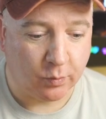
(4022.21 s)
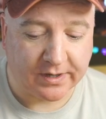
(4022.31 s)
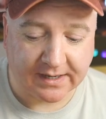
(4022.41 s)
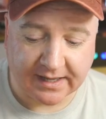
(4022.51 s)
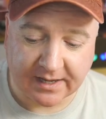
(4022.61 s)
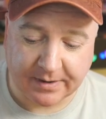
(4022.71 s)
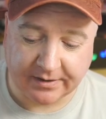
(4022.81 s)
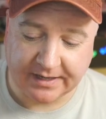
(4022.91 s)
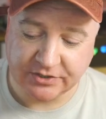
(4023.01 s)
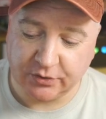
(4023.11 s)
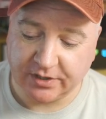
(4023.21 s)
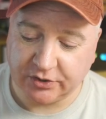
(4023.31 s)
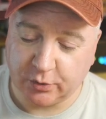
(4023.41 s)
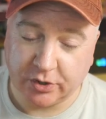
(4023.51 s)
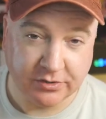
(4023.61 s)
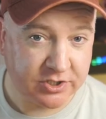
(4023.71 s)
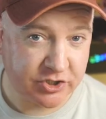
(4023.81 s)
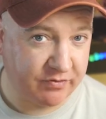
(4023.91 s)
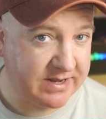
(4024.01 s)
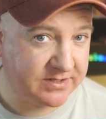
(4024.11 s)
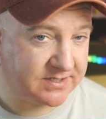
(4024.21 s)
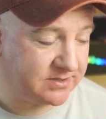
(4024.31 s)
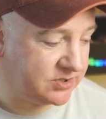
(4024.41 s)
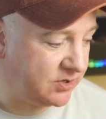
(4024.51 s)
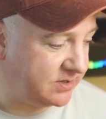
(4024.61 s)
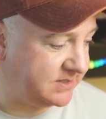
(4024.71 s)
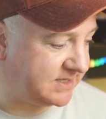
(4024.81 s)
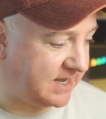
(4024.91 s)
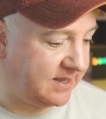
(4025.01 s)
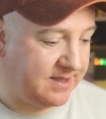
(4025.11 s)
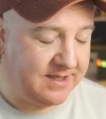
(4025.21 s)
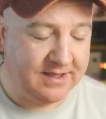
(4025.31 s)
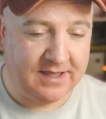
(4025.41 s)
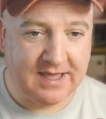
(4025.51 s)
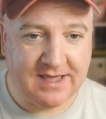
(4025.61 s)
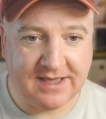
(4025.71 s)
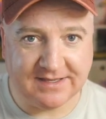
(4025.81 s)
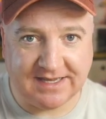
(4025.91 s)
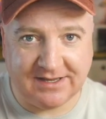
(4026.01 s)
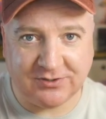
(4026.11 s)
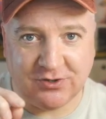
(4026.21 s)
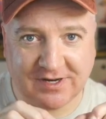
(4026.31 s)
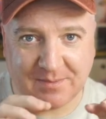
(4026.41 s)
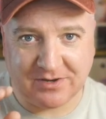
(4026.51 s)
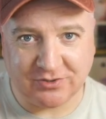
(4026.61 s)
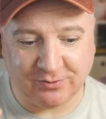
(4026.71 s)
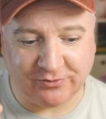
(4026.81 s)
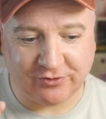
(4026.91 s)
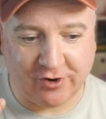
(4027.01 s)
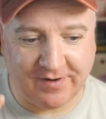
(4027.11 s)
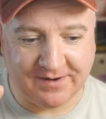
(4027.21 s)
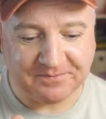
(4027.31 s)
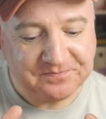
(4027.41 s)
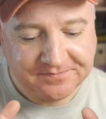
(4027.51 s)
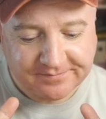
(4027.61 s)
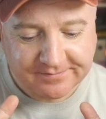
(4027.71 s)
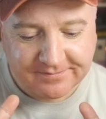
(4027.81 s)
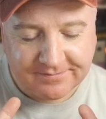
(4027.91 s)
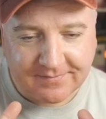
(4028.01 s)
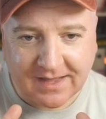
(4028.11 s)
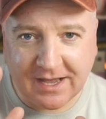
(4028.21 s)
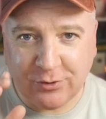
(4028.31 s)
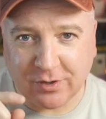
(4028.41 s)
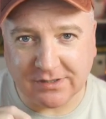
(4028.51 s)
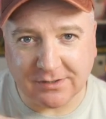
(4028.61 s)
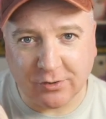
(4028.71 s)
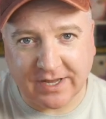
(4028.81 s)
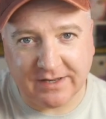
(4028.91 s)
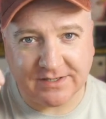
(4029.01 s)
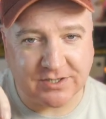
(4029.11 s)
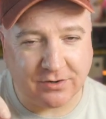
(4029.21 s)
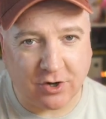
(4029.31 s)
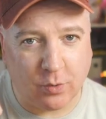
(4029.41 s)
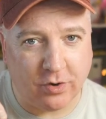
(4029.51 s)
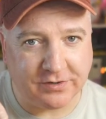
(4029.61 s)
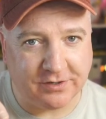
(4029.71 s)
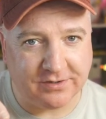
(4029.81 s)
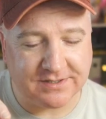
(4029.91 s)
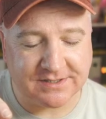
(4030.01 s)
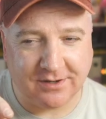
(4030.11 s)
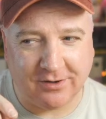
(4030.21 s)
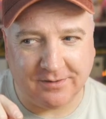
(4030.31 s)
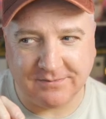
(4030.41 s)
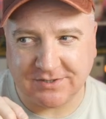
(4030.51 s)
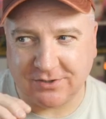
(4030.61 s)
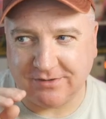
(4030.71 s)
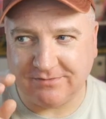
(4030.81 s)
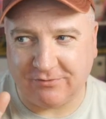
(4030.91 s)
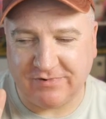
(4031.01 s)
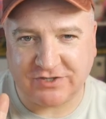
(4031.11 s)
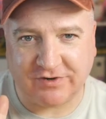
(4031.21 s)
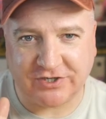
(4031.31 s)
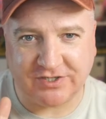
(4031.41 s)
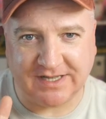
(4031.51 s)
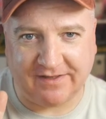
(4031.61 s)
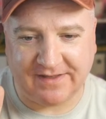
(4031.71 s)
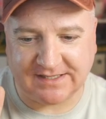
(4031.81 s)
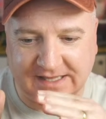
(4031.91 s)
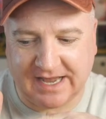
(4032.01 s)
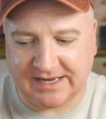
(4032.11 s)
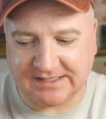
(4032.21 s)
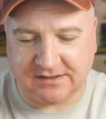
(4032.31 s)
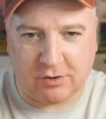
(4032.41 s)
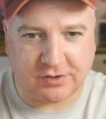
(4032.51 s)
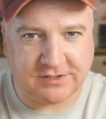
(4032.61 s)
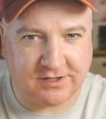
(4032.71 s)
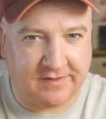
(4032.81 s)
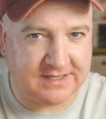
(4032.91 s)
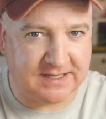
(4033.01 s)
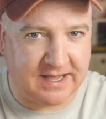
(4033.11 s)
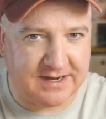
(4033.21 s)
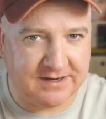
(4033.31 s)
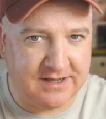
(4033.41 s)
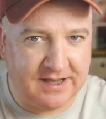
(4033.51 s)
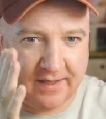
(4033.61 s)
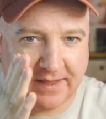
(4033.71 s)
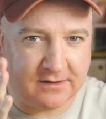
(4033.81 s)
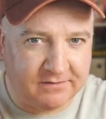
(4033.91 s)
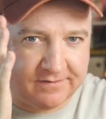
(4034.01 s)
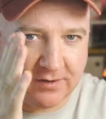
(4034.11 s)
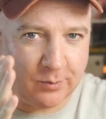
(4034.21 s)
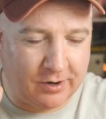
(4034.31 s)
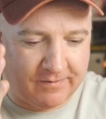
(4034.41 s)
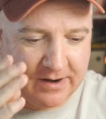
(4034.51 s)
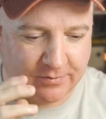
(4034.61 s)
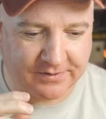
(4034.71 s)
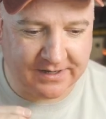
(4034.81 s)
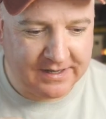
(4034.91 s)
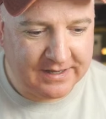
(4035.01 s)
What I like about it is you can do constraints. So you can say, here is a two-dimensional drawing and you can lock in certain coordinates, uh, certain restrictions like this line is locked to this line and it'll follow it around.